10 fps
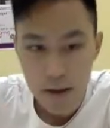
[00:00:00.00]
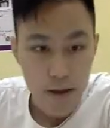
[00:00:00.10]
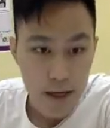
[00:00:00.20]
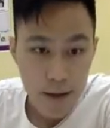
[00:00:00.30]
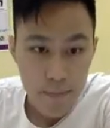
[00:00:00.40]

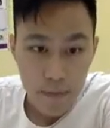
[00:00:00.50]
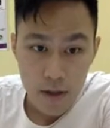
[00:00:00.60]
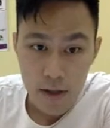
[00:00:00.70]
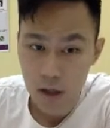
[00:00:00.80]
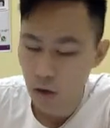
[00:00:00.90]
Yeah?
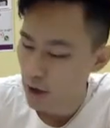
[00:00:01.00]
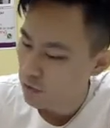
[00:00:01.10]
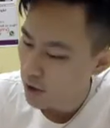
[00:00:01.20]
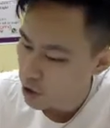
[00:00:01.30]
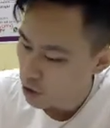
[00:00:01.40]
So, and
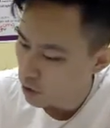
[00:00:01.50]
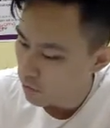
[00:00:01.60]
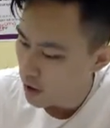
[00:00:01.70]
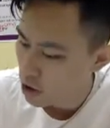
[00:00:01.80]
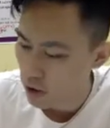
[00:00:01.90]
rational
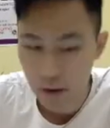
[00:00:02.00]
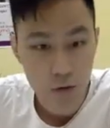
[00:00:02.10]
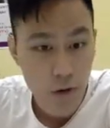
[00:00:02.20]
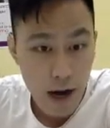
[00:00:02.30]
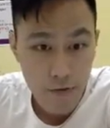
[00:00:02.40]
function, the
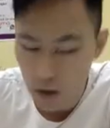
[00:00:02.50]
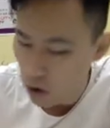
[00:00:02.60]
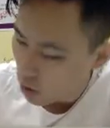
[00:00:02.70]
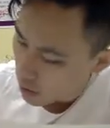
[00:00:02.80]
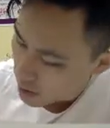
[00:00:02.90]
graph is
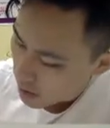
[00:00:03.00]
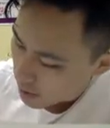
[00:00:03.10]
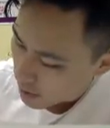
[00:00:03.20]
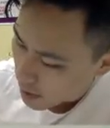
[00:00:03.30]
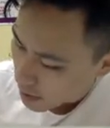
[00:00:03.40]
always
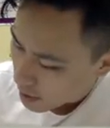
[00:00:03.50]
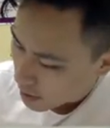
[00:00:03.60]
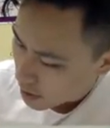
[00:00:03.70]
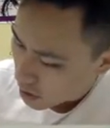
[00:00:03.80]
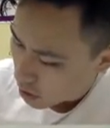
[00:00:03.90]
like this.
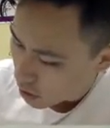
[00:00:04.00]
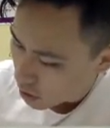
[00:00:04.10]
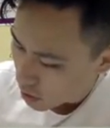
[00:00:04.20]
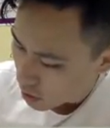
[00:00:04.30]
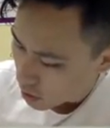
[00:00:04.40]
So
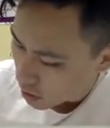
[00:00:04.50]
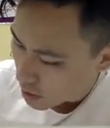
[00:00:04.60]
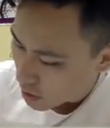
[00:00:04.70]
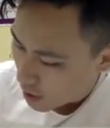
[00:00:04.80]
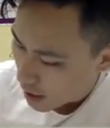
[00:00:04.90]
you,
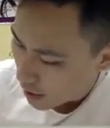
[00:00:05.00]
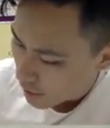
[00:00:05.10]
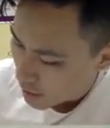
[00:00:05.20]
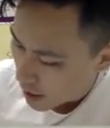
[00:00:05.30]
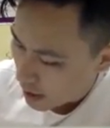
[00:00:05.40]
you have
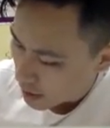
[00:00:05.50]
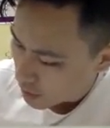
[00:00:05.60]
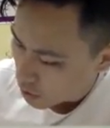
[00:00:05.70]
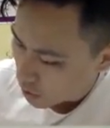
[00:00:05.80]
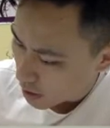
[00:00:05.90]
the
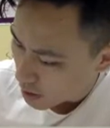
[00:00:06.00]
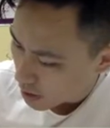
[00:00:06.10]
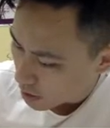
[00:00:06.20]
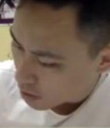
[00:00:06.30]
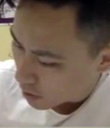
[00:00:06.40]
asymptote right
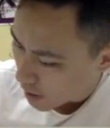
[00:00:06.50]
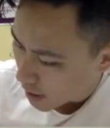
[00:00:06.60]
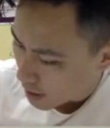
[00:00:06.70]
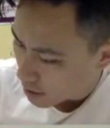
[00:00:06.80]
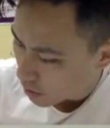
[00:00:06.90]
here, so
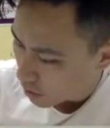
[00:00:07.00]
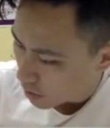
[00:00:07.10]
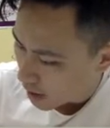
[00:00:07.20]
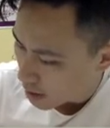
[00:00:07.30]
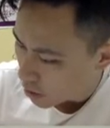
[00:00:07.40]
pass through
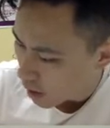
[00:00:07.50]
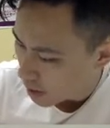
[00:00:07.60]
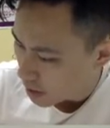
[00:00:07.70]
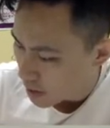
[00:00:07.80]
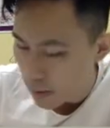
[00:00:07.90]
the x,
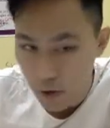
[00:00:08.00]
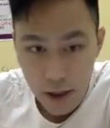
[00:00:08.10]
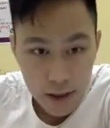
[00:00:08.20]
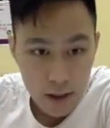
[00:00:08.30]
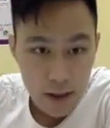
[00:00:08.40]
y-intercept, right?